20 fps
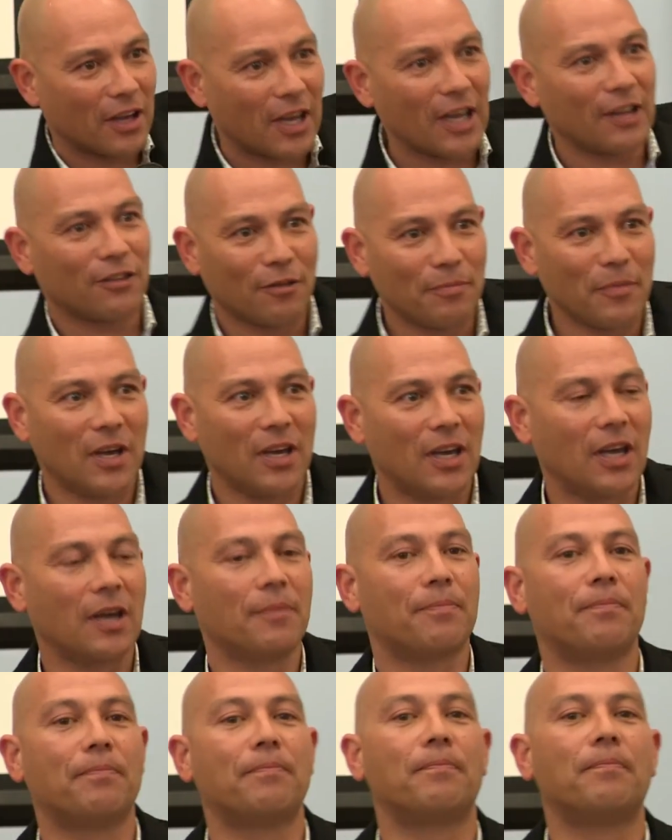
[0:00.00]
that get to me.
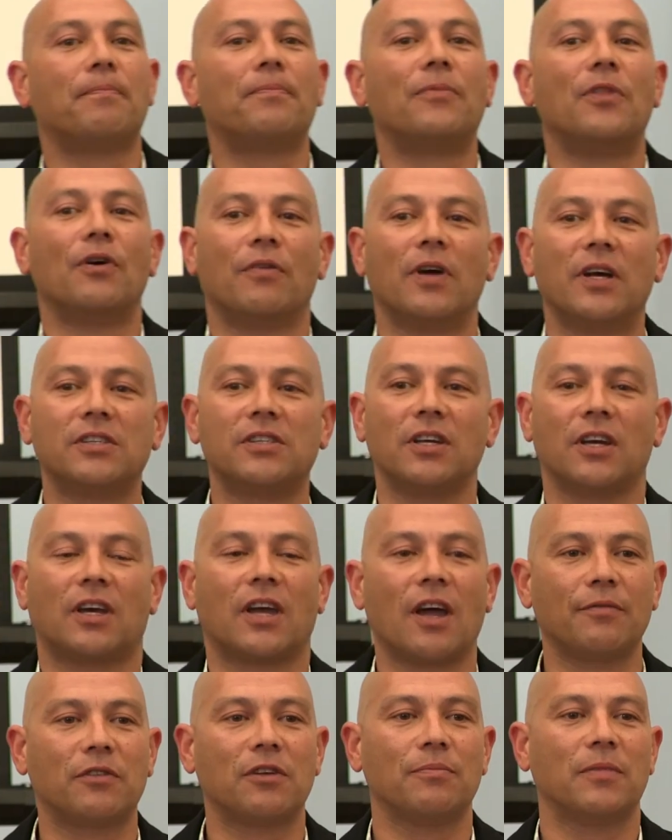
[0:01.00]
The reason you
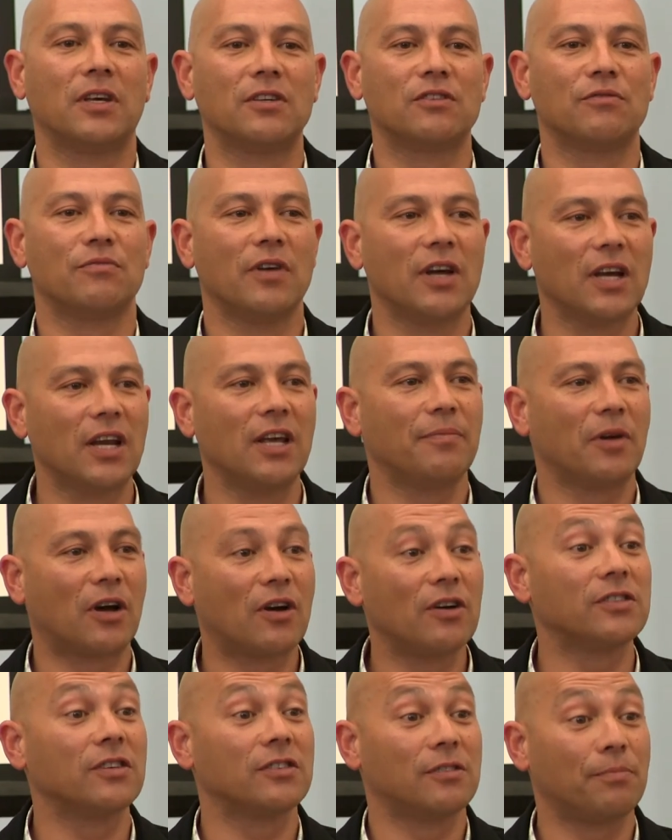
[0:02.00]
come to me is really
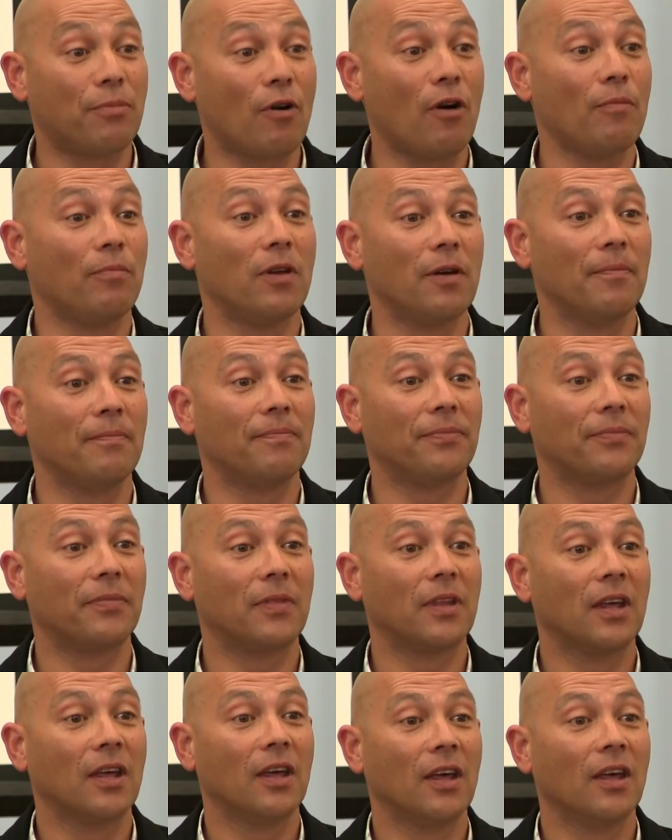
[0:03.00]
because it's a problem.
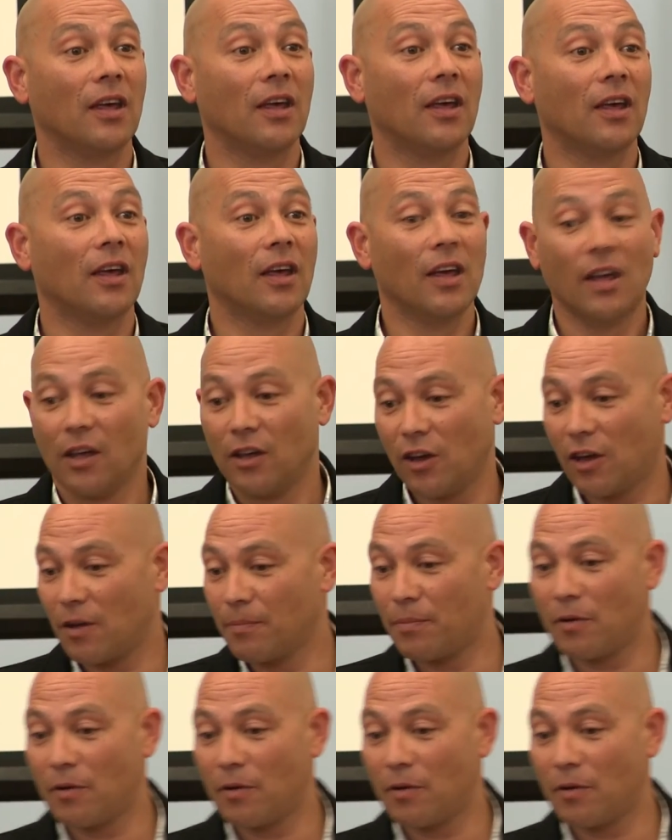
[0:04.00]
You can